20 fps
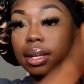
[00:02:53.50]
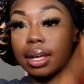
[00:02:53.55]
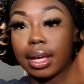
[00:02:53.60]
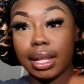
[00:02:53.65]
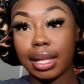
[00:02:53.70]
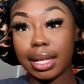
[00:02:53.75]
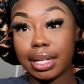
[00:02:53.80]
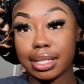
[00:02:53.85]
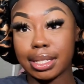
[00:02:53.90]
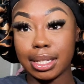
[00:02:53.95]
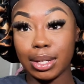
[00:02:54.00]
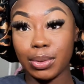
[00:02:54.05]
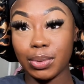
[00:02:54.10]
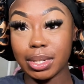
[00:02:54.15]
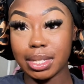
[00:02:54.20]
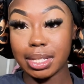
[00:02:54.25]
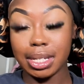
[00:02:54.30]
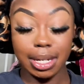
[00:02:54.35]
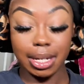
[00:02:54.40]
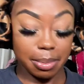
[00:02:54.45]
And let's see
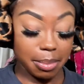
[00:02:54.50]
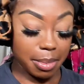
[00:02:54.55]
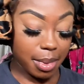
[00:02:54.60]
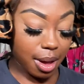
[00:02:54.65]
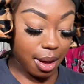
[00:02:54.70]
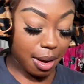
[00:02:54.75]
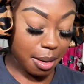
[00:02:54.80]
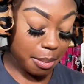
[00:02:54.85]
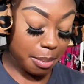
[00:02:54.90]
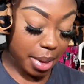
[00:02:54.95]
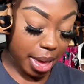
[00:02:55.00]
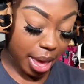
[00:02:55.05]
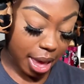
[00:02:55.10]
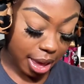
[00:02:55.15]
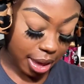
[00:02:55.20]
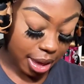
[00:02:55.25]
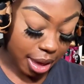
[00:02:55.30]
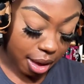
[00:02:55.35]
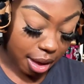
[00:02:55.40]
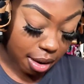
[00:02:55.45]
what's in the phone bag,
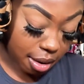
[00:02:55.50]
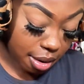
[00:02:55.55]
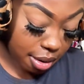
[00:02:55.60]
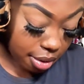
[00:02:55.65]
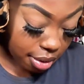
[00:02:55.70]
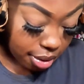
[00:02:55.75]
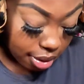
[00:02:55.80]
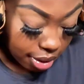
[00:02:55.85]
y'all.